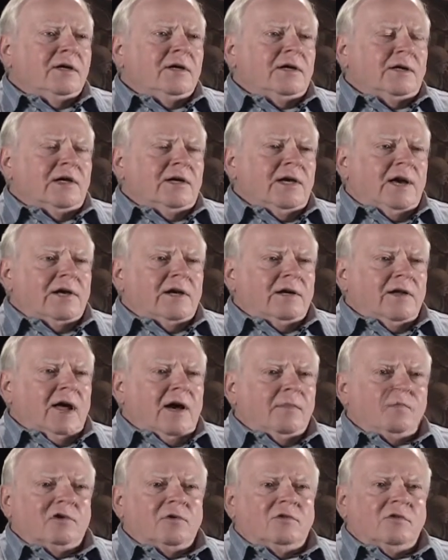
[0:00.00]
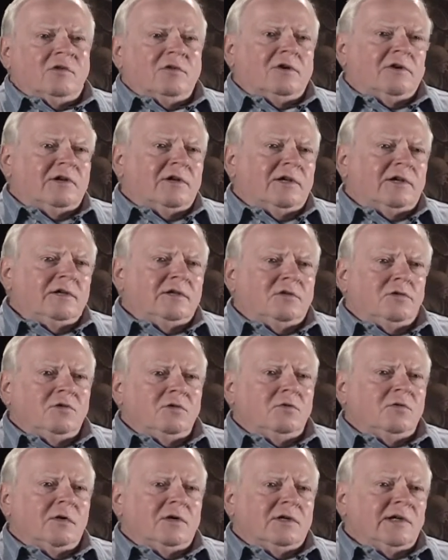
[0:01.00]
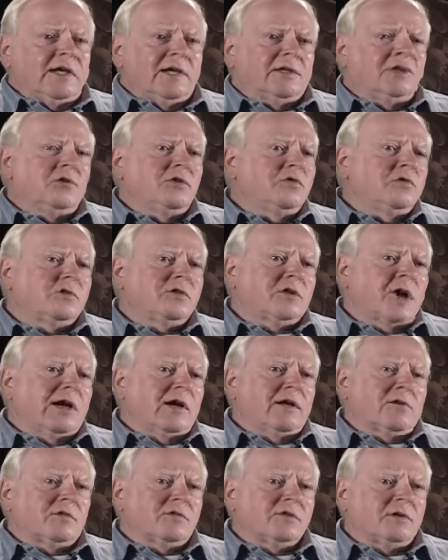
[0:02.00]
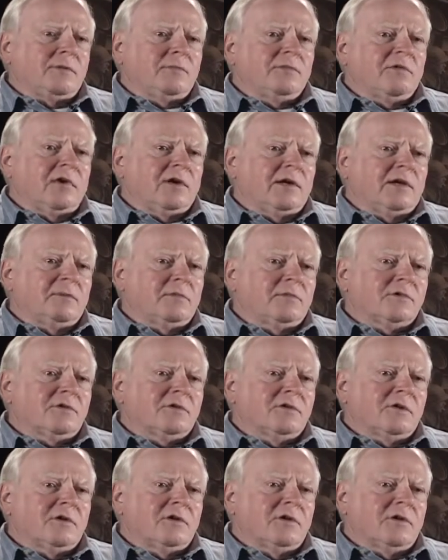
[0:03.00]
Uh, he had an opportunity to uh, get used tires sometimes.